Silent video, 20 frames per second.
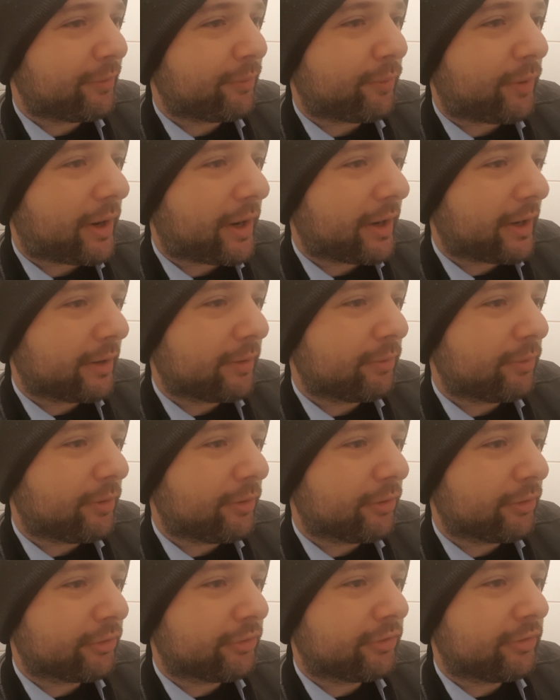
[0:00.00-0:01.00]
and wide
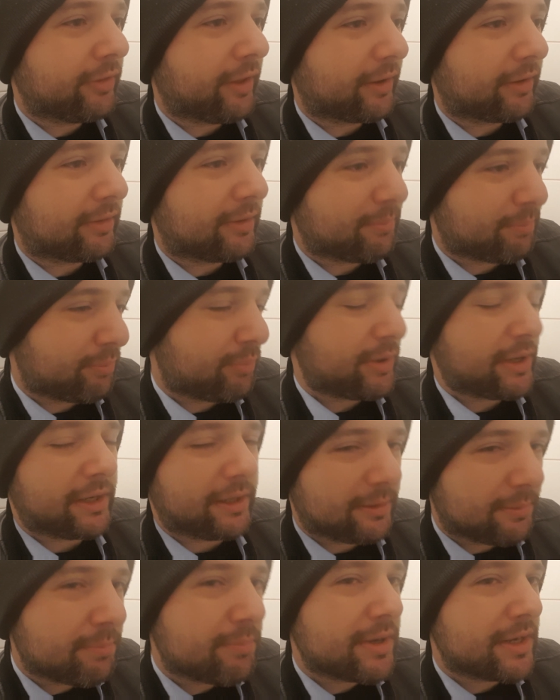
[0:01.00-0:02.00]
was like the
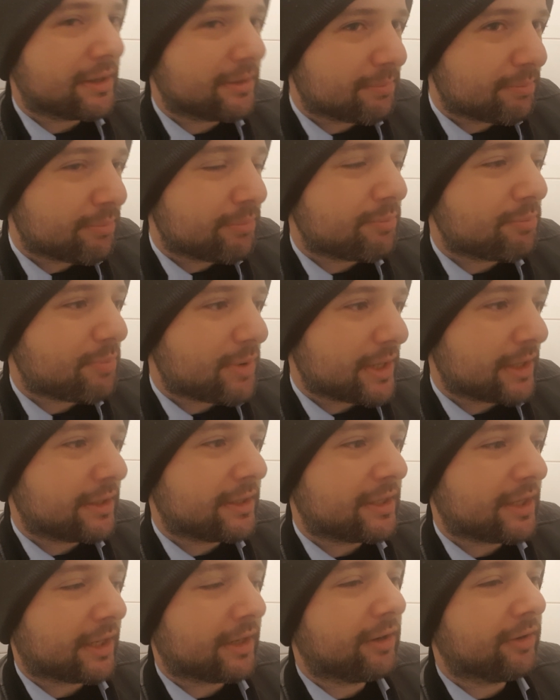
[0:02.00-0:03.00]

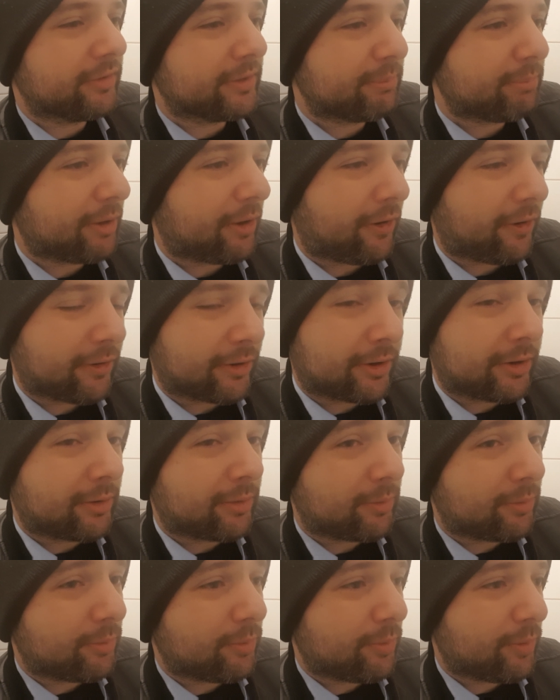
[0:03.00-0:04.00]
big kid on the block
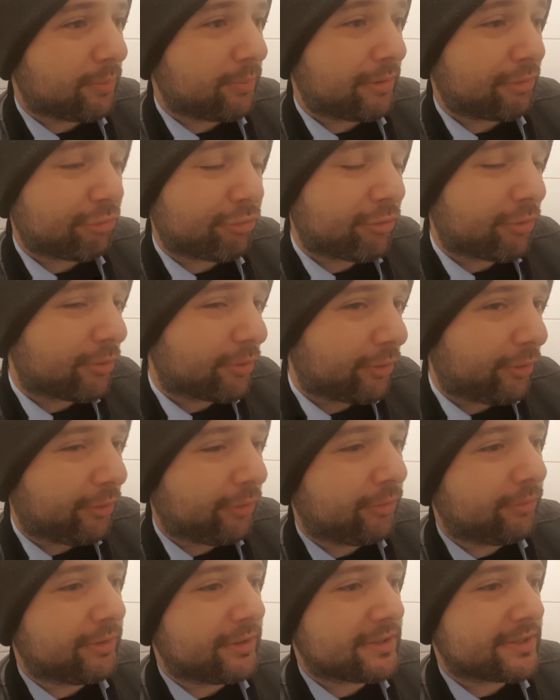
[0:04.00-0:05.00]
before
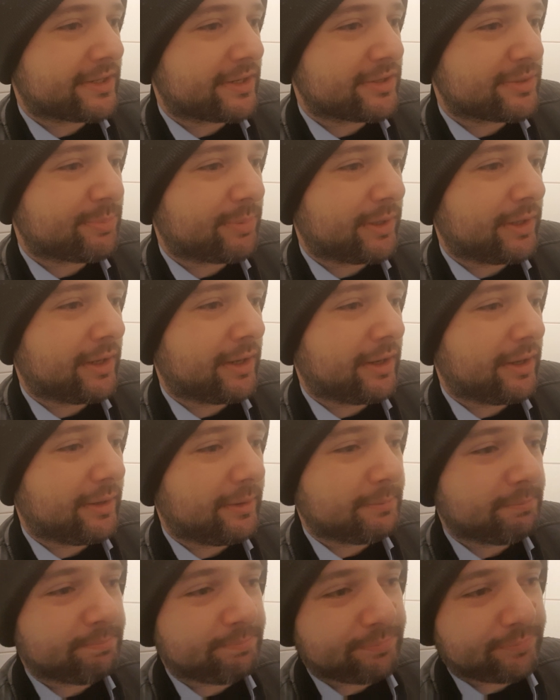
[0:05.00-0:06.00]
all of this
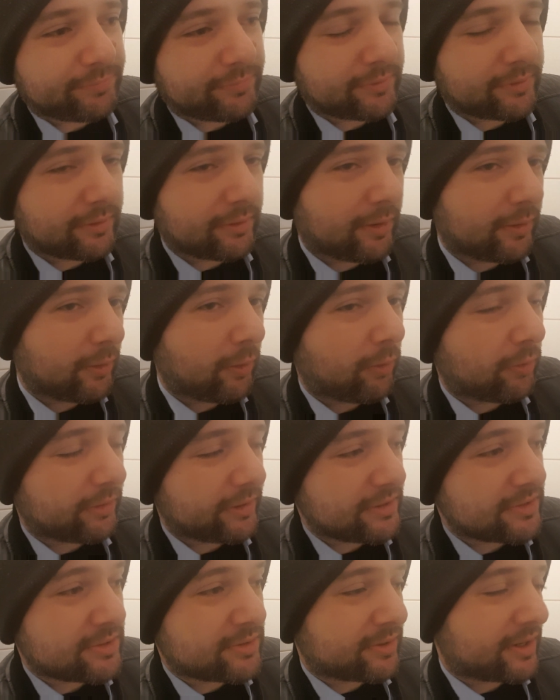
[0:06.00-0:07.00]
SBA, all
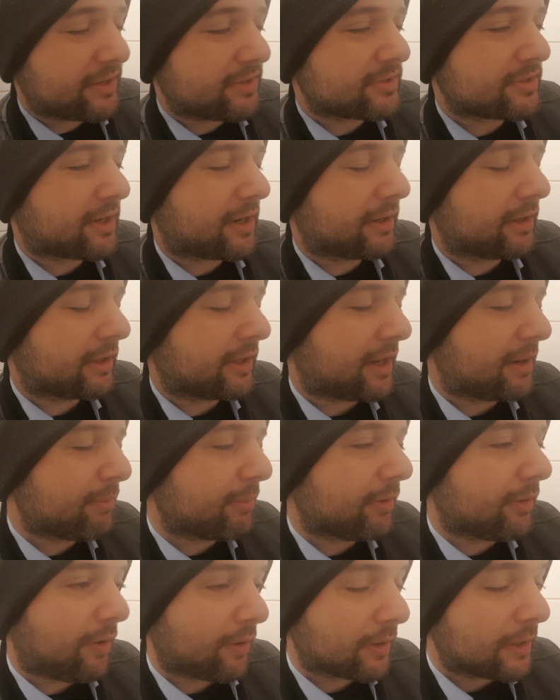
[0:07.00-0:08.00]
these trends kind of came
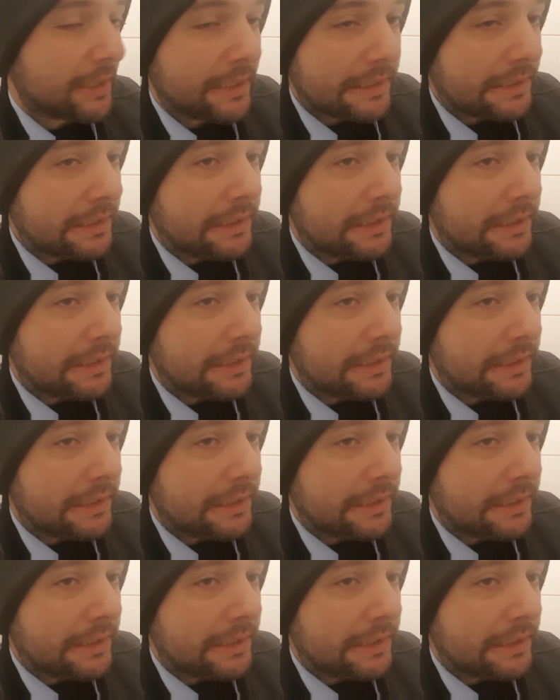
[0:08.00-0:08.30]
along.